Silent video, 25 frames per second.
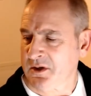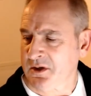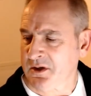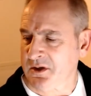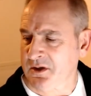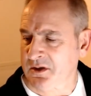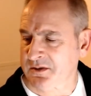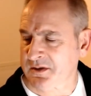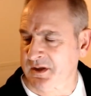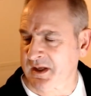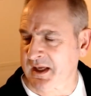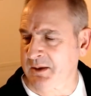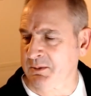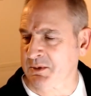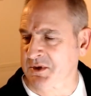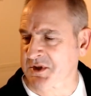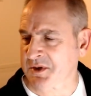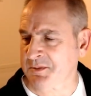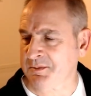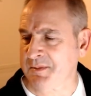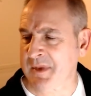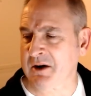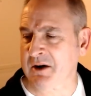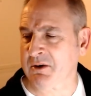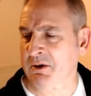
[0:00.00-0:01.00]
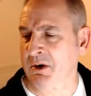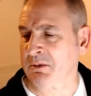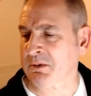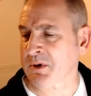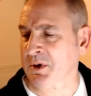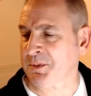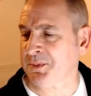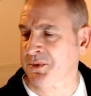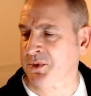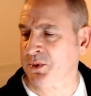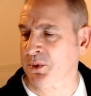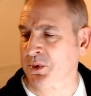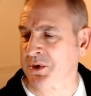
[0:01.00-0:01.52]
I think he was a Mirror
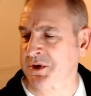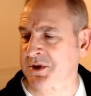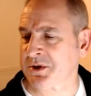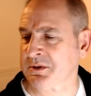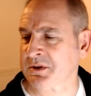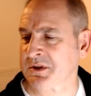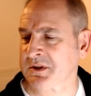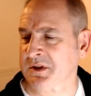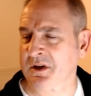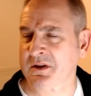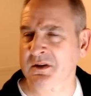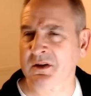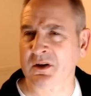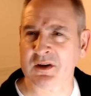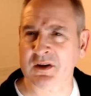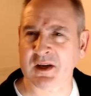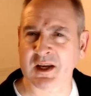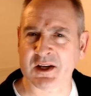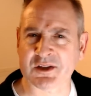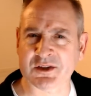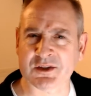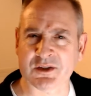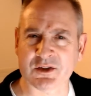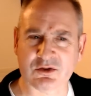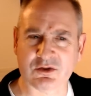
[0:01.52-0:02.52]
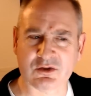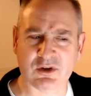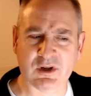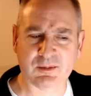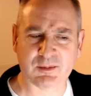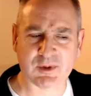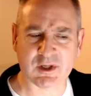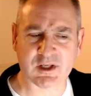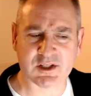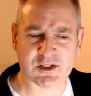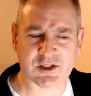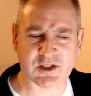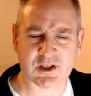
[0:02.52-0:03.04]
reporter. I guess the
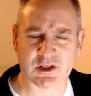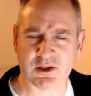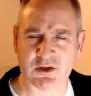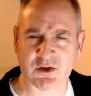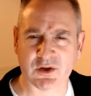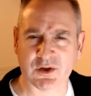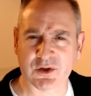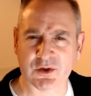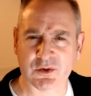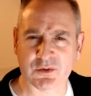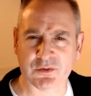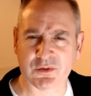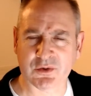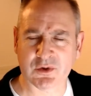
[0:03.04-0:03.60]
treatment is kind of